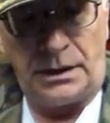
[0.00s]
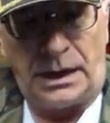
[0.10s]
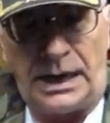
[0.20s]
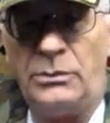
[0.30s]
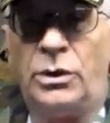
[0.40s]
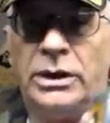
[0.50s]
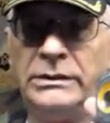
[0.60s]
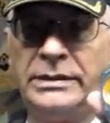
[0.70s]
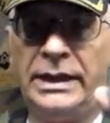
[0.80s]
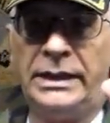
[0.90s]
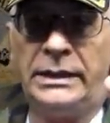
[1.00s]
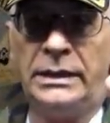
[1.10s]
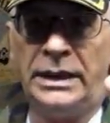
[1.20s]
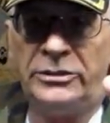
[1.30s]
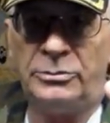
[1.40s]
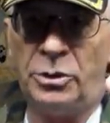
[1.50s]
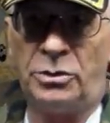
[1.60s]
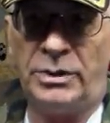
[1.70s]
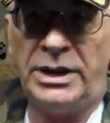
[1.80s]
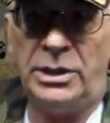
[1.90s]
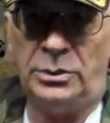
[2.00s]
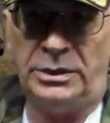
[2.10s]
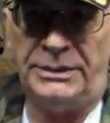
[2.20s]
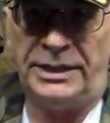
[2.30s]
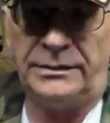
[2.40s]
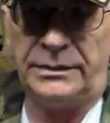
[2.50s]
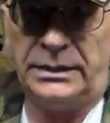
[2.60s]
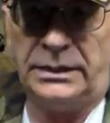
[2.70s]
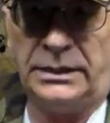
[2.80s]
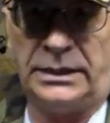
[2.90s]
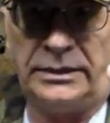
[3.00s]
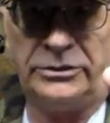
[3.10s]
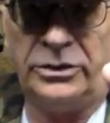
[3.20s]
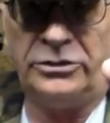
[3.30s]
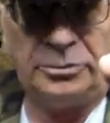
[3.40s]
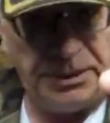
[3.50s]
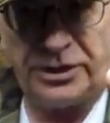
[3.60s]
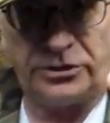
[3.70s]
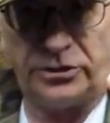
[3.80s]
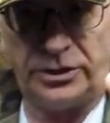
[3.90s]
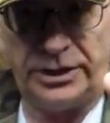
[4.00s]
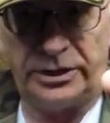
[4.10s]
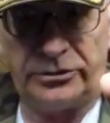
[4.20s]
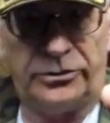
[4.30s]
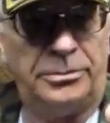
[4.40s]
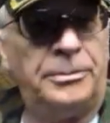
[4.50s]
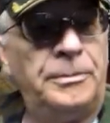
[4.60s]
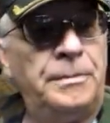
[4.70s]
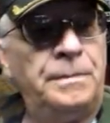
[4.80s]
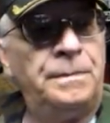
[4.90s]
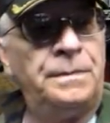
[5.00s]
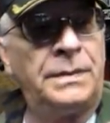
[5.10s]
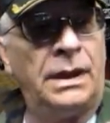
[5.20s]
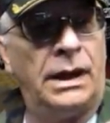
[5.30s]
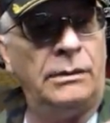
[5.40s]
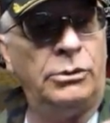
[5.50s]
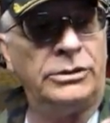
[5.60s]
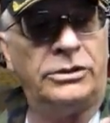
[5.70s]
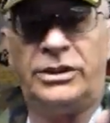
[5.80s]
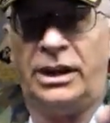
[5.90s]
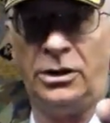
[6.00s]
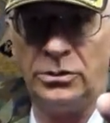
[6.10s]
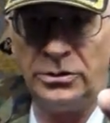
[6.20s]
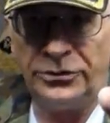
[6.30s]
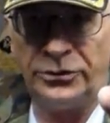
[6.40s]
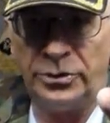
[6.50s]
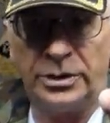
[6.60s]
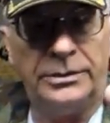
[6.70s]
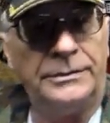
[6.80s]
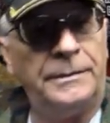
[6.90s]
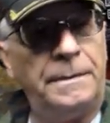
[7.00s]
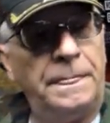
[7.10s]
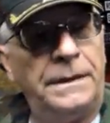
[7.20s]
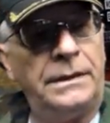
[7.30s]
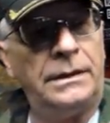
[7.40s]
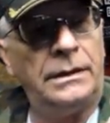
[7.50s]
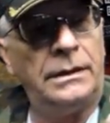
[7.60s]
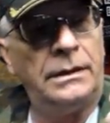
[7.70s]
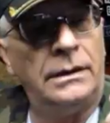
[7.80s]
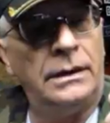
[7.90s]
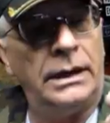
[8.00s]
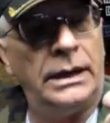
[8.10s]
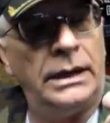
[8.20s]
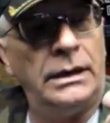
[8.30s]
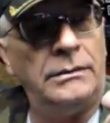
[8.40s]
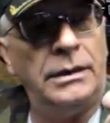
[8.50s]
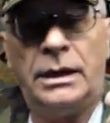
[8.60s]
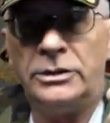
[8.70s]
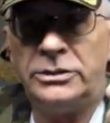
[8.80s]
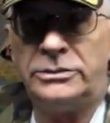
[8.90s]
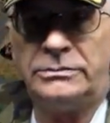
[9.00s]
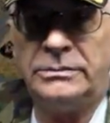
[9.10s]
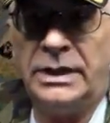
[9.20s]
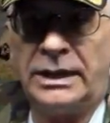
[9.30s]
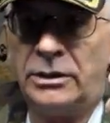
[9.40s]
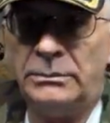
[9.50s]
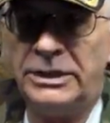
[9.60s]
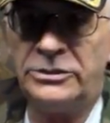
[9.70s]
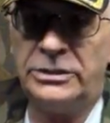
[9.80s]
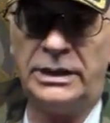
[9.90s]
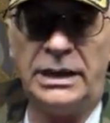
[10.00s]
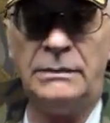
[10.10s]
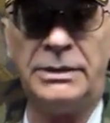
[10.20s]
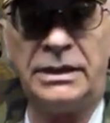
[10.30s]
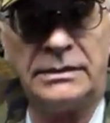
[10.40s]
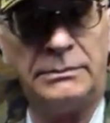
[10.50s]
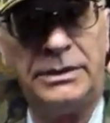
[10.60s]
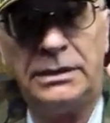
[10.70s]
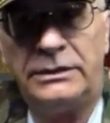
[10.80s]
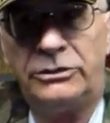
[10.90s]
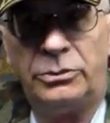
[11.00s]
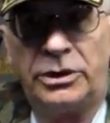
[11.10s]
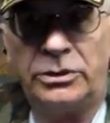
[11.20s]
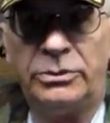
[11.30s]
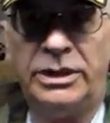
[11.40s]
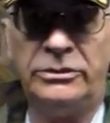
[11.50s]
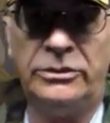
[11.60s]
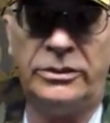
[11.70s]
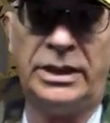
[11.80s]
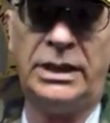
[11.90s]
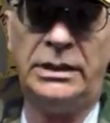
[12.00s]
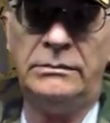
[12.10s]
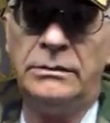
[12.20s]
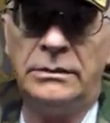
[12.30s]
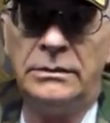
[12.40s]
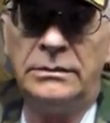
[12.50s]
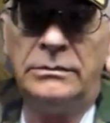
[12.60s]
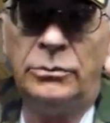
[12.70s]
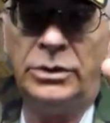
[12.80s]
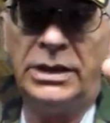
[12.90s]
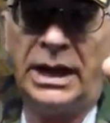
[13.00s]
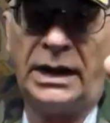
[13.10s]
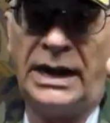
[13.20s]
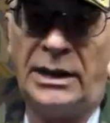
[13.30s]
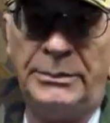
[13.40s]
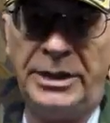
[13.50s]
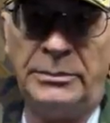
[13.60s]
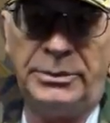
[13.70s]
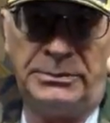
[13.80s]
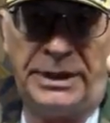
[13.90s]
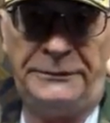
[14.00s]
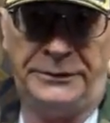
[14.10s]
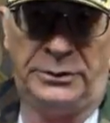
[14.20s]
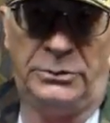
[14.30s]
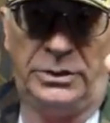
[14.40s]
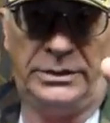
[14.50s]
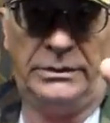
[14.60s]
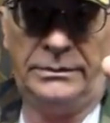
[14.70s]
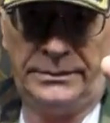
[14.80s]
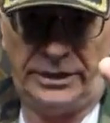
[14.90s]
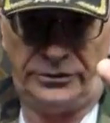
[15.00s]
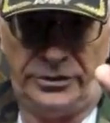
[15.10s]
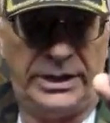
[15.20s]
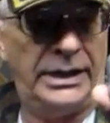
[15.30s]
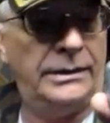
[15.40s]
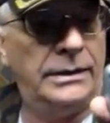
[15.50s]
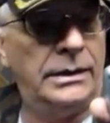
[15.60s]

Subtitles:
I wanted to take a small radio with me. Now, there's no speakers on this. I bought this at a local store, and I'm not going to mention the name because I believe that's one of the reasons they would not allow me to put my film on yesterday.